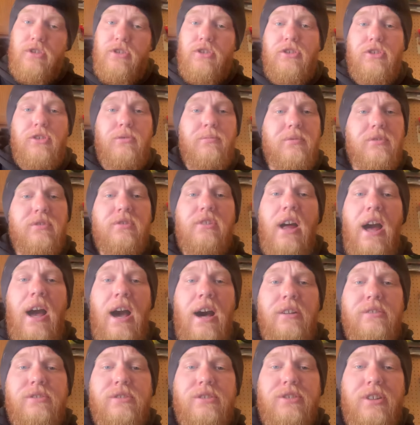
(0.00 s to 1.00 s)
Super
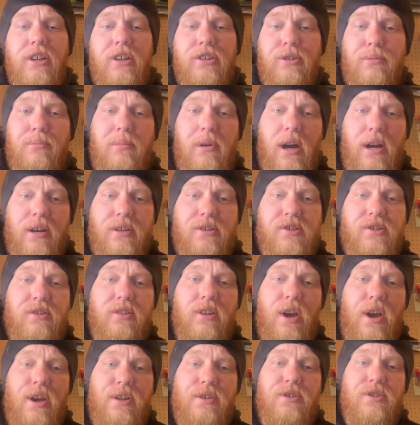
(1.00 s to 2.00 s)
loud, just like the box
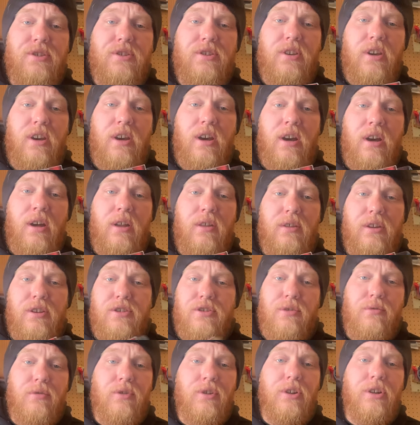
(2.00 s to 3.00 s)
states.
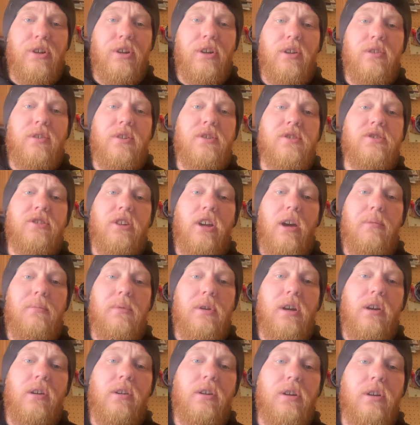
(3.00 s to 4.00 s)
These are really good this time of
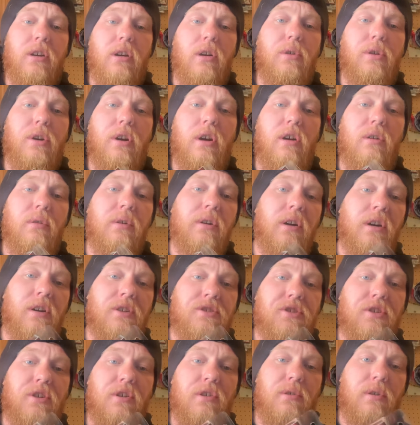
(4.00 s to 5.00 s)
year to yo-yo, and
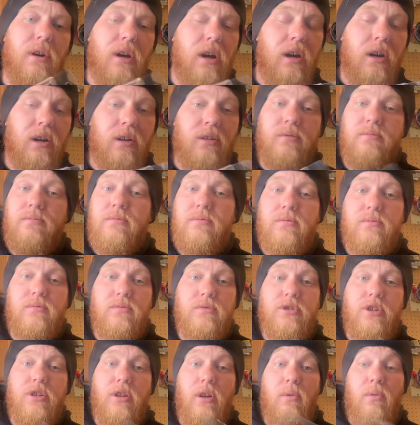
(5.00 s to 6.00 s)
also
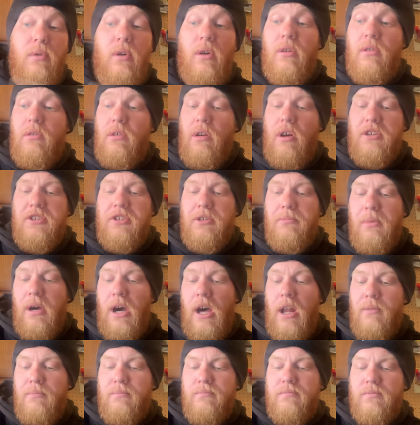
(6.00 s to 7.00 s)
slow roll across the
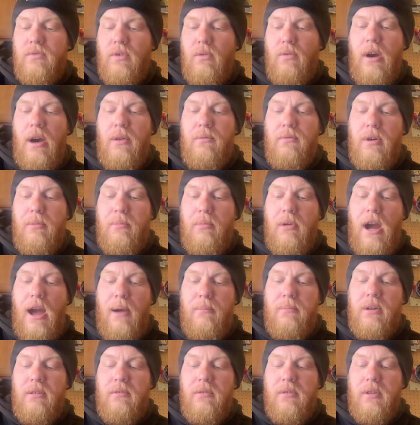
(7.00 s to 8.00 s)
bottom around
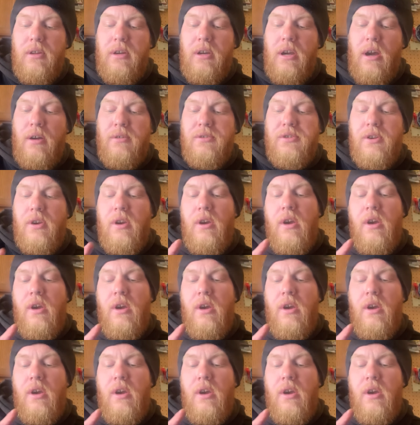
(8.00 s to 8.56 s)
riprap and everything else.